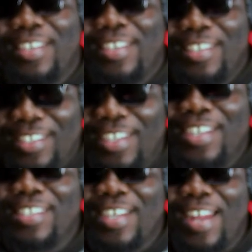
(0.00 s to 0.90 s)
she
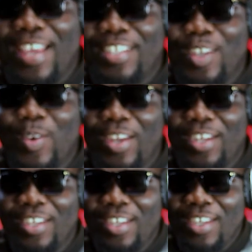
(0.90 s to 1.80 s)
is a Nigerian.
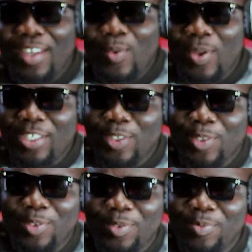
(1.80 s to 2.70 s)
What
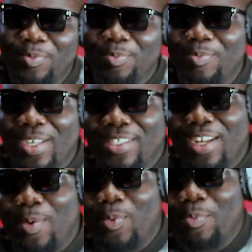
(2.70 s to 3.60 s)
is
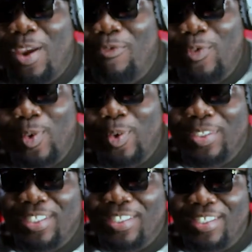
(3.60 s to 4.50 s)
messing up with my
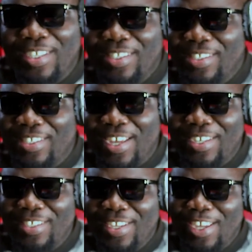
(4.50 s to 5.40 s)
focus these days?
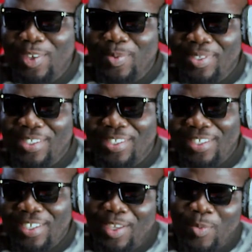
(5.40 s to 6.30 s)
Charlie, anyways.
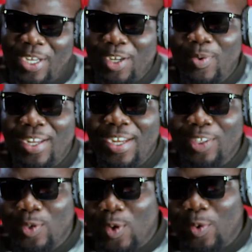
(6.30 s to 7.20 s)
But anyway,
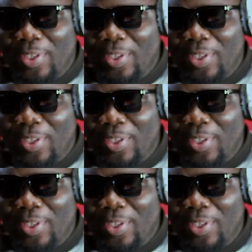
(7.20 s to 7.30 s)
let's go with the